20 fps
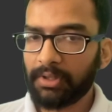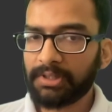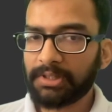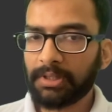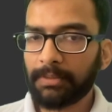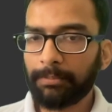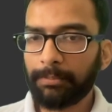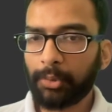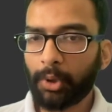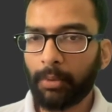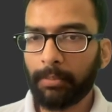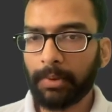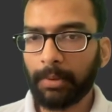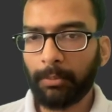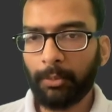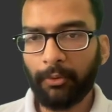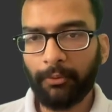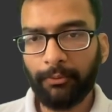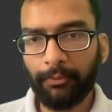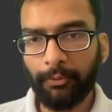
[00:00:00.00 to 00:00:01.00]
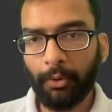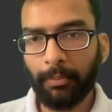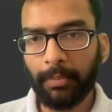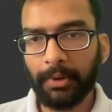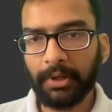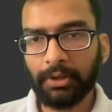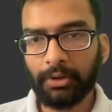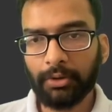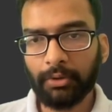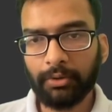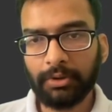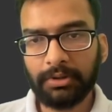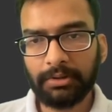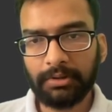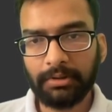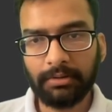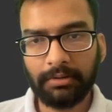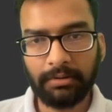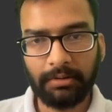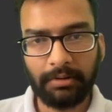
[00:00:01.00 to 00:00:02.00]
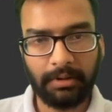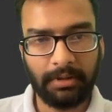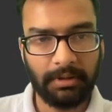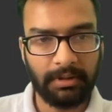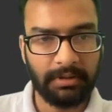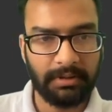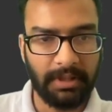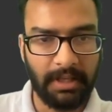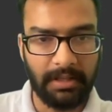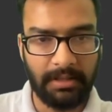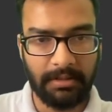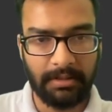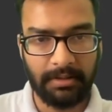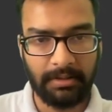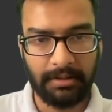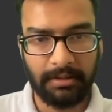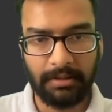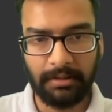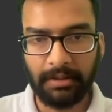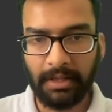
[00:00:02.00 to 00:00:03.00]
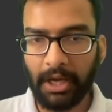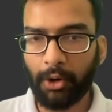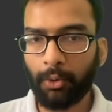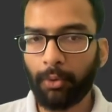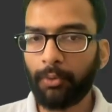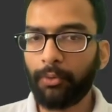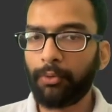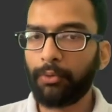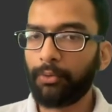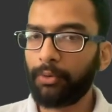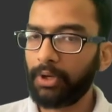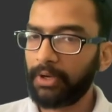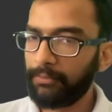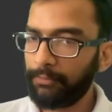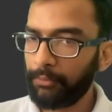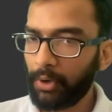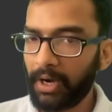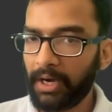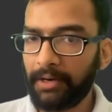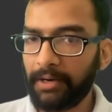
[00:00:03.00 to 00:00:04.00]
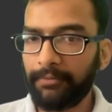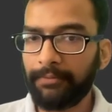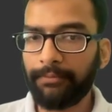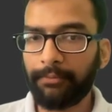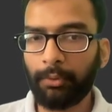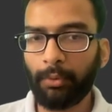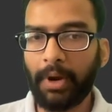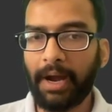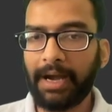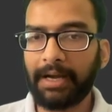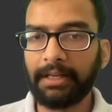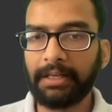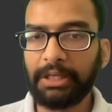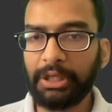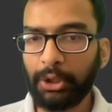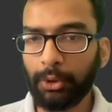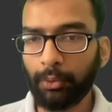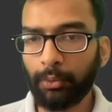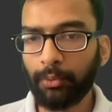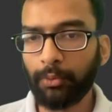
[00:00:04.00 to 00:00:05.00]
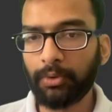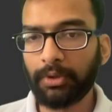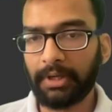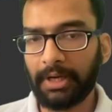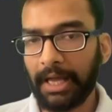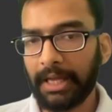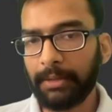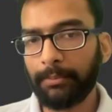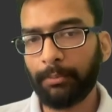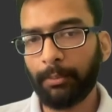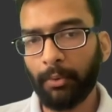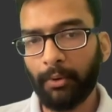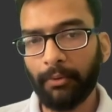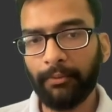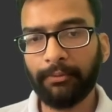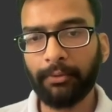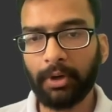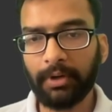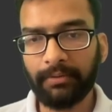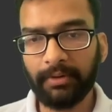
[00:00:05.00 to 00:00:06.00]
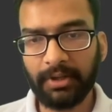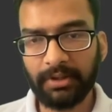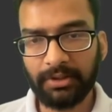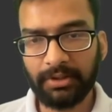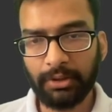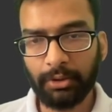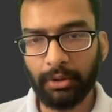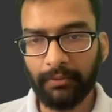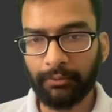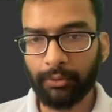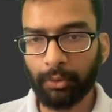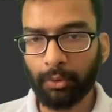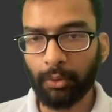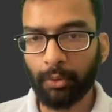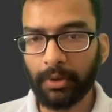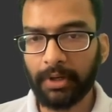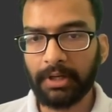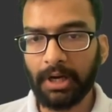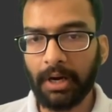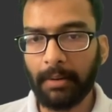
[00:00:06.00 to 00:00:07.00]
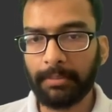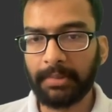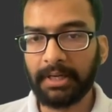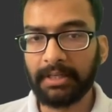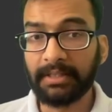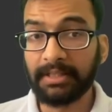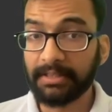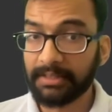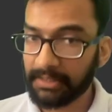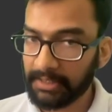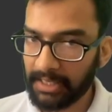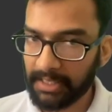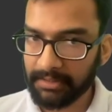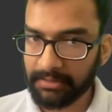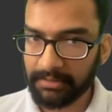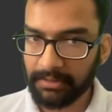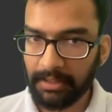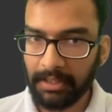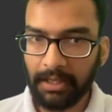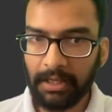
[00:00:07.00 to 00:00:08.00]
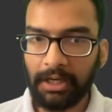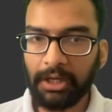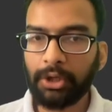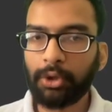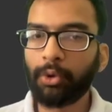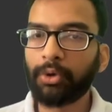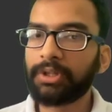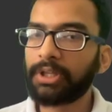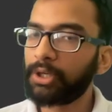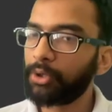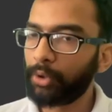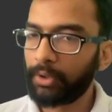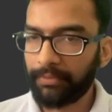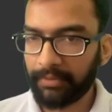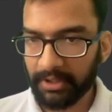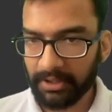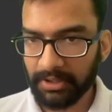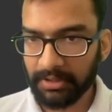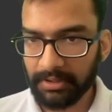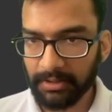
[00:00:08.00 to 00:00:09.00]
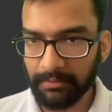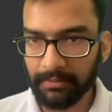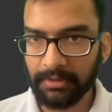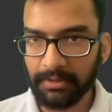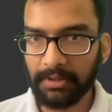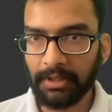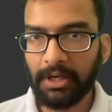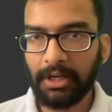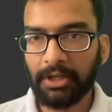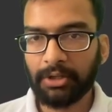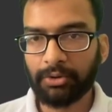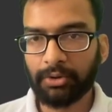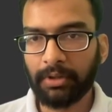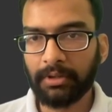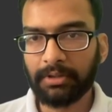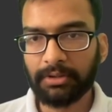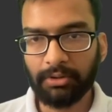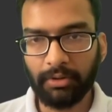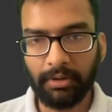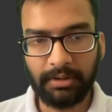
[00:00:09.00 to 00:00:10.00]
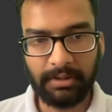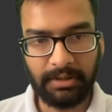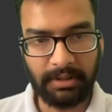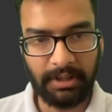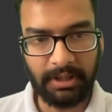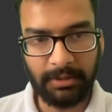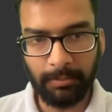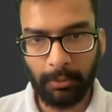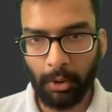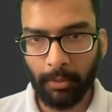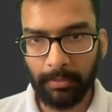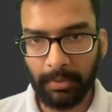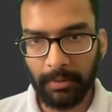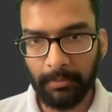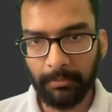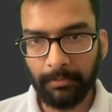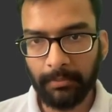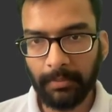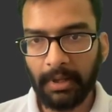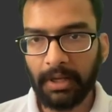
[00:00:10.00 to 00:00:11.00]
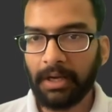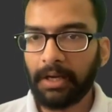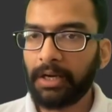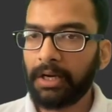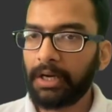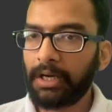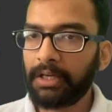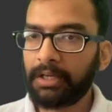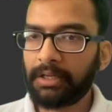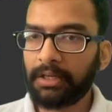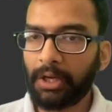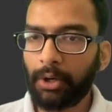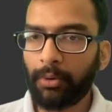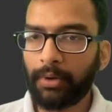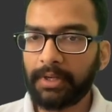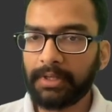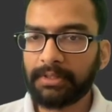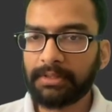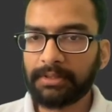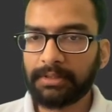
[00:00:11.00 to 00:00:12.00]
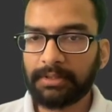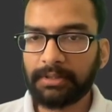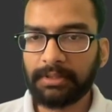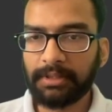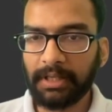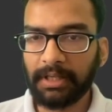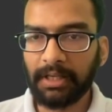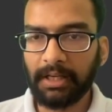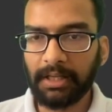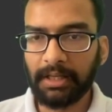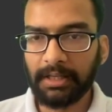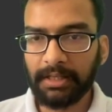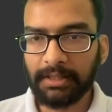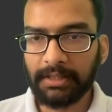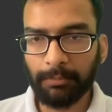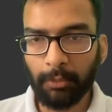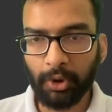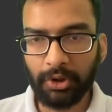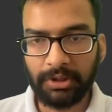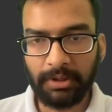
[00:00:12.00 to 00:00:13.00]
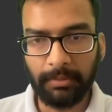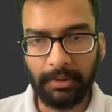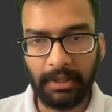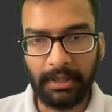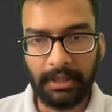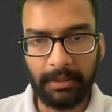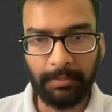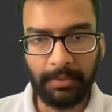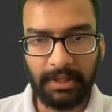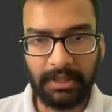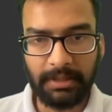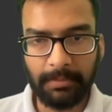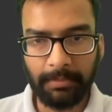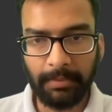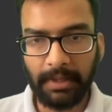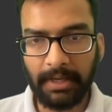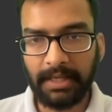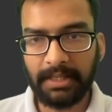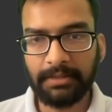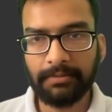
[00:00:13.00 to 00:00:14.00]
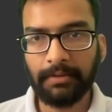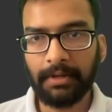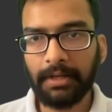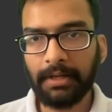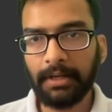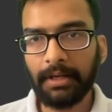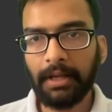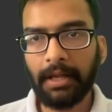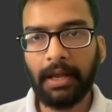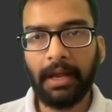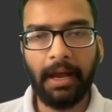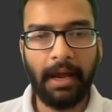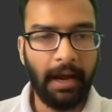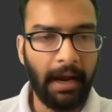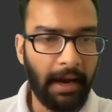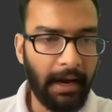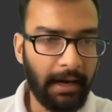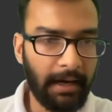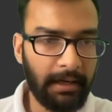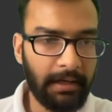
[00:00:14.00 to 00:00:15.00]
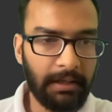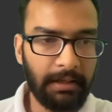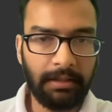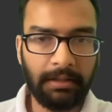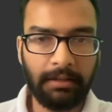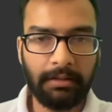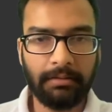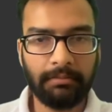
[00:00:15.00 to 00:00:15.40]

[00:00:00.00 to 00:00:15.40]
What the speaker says: the problem of open close, since now if you have to add a new type of notification, you have to go and update this class, not the notification service. So it solves this problem. It now has single responsibility principle as well, and